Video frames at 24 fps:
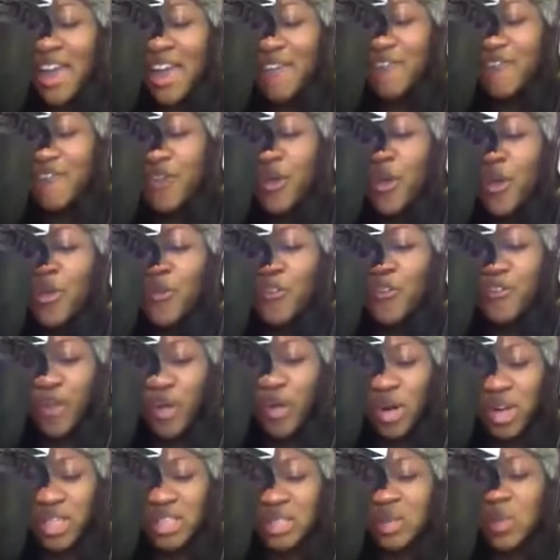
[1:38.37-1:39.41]
Full
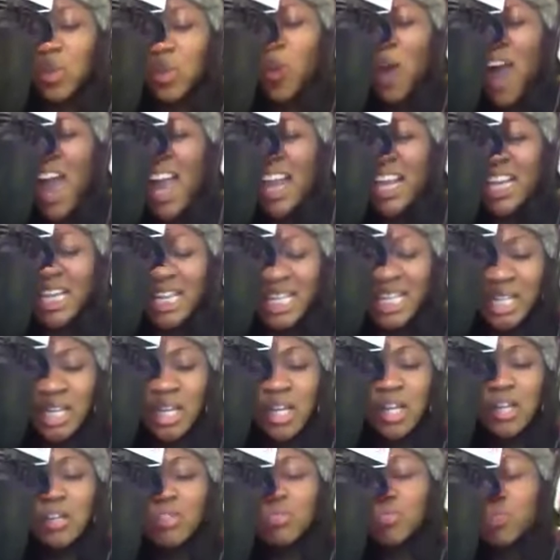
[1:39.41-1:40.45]
Force, Wiley,
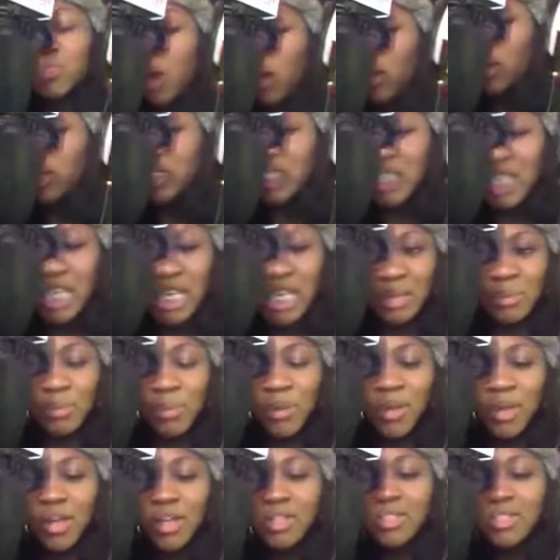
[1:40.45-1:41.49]
Roll Deep,
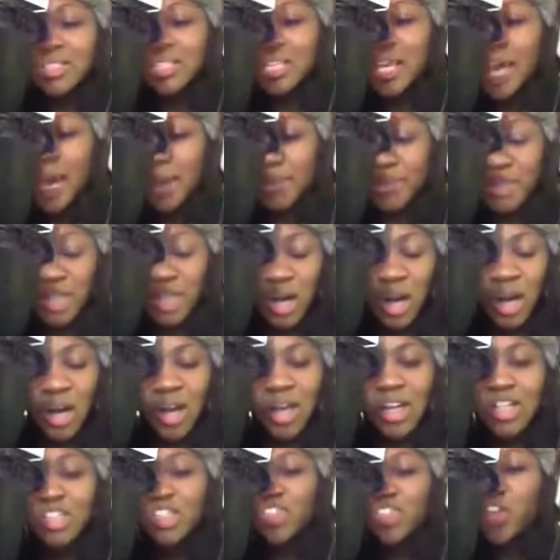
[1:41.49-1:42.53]
Skepta,
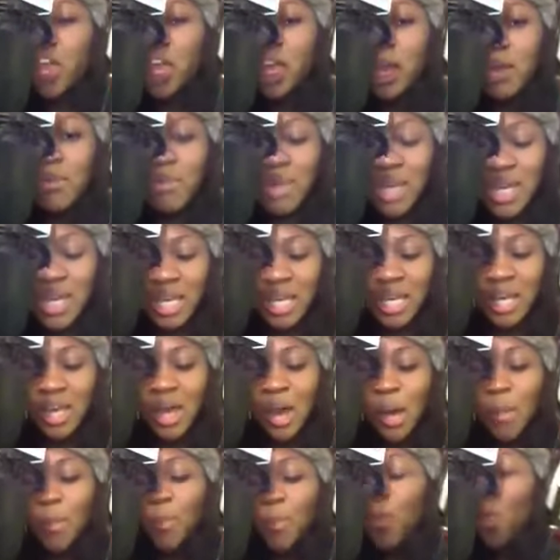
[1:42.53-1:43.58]
JME,
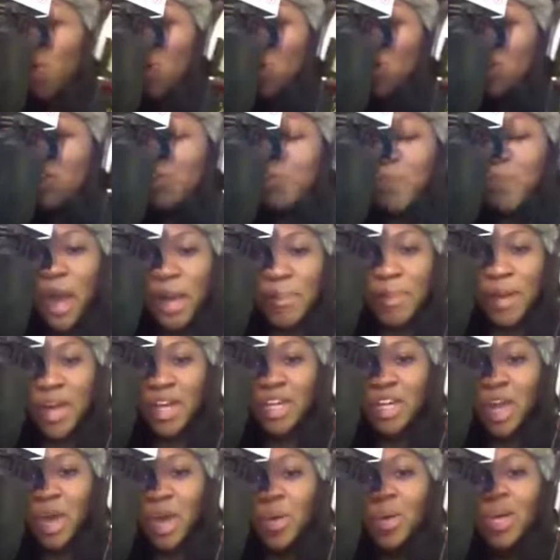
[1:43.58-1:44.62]
all of Boy
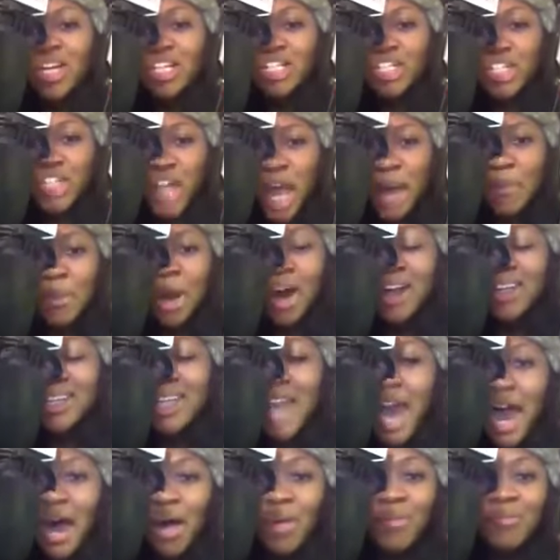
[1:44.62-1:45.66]
Better Know, Jammer.
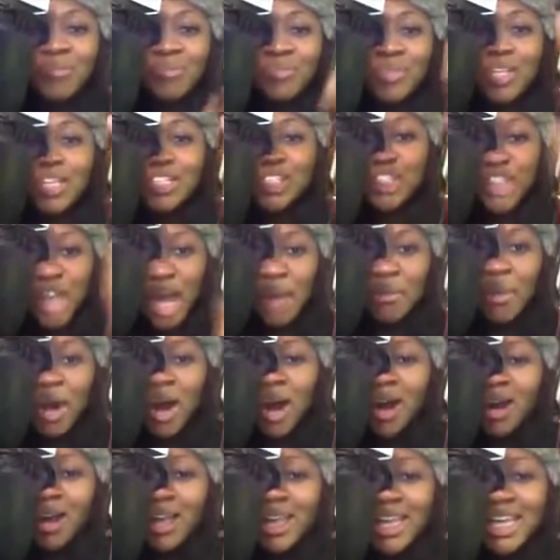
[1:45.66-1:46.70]
Now,
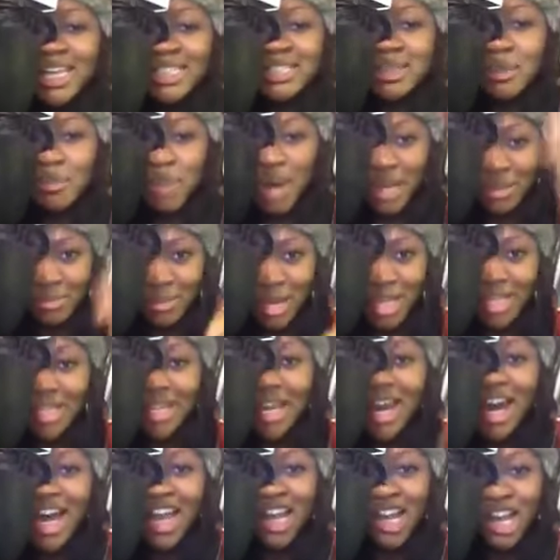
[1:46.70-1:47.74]
Jammer, he's a bad man.
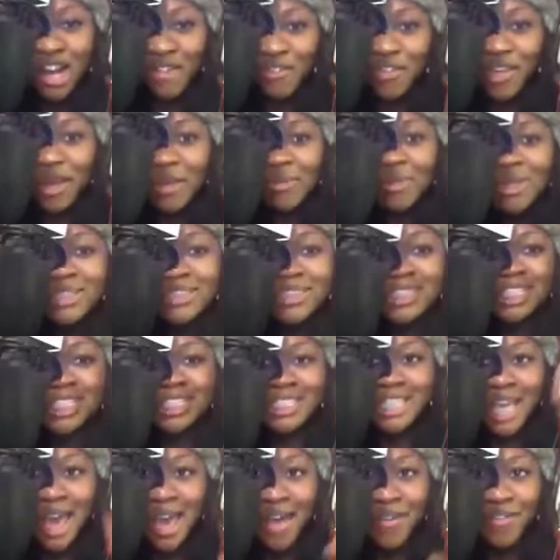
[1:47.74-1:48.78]
I love him to
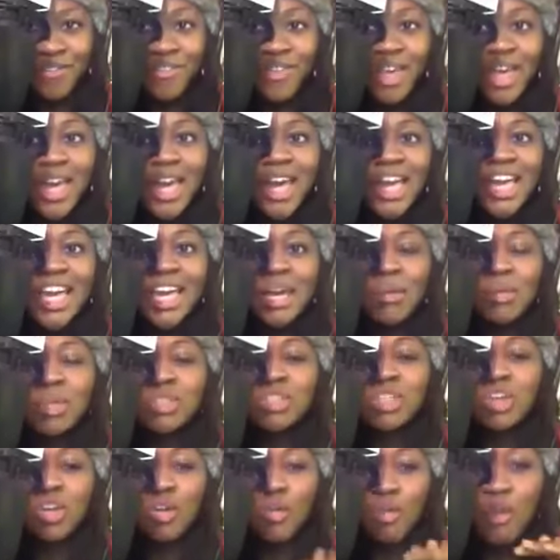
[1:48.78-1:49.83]
death. He
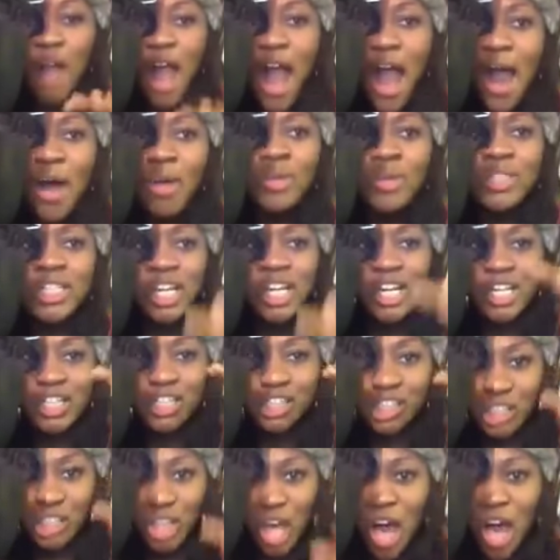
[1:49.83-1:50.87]
was crowd
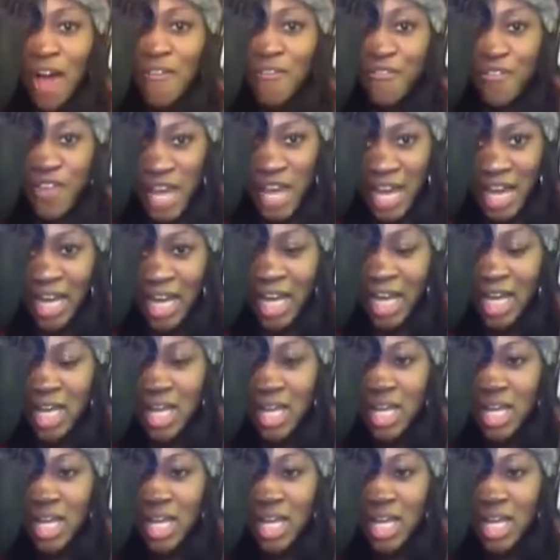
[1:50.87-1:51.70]
surfing.